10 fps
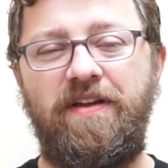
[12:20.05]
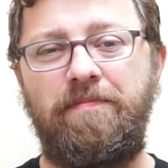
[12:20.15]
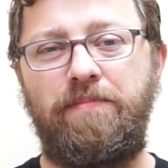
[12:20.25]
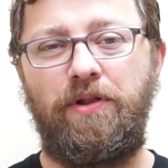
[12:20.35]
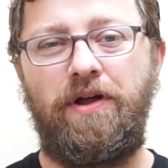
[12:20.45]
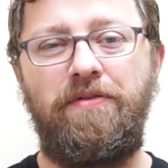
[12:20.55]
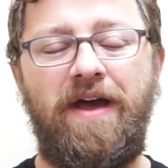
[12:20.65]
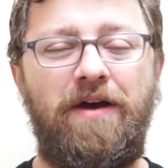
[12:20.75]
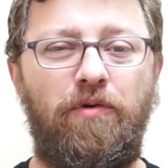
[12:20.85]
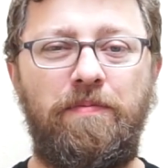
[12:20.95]
and below
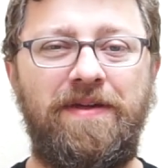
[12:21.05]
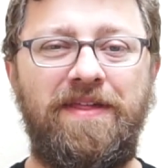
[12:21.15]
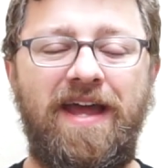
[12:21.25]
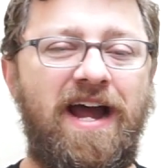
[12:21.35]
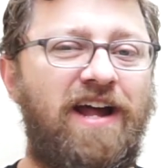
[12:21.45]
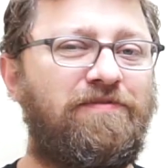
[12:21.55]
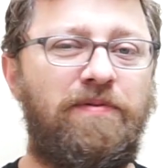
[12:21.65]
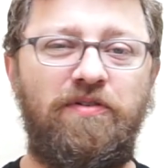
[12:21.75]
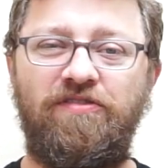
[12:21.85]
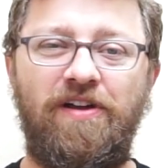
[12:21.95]
that will be the ads,
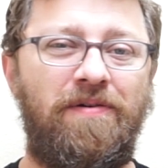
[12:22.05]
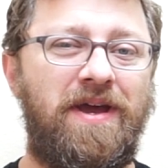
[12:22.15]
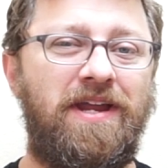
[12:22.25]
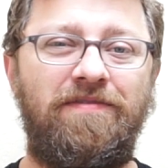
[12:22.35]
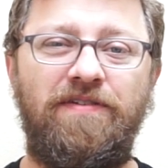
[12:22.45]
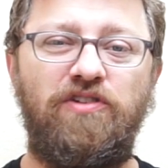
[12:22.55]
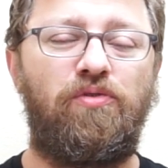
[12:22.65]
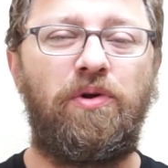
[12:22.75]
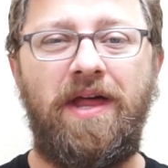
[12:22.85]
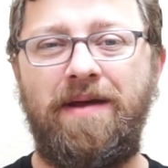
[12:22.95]
but there's no
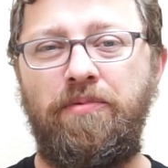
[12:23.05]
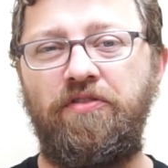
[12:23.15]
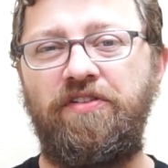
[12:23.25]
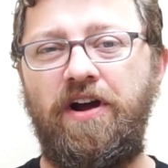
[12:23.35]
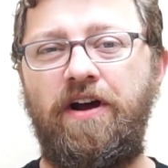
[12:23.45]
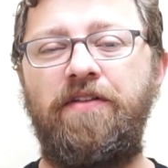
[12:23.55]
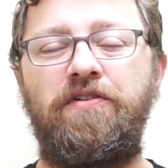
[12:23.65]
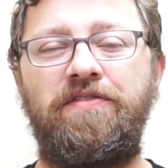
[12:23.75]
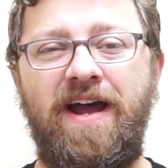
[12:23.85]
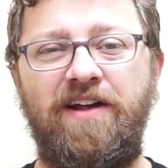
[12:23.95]
individual labels on
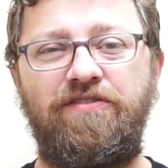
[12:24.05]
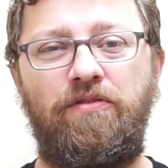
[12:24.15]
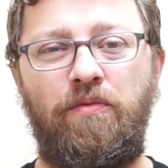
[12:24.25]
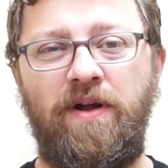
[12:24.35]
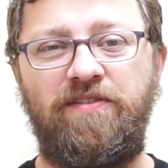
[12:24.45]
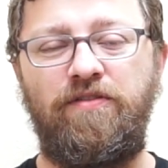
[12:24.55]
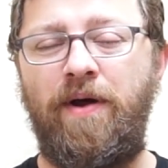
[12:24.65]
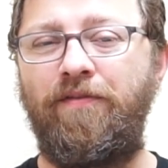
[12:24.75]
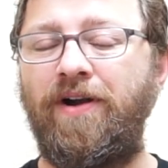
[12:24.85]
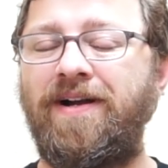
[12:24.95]
those ads
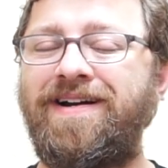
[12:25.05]
whatsoever.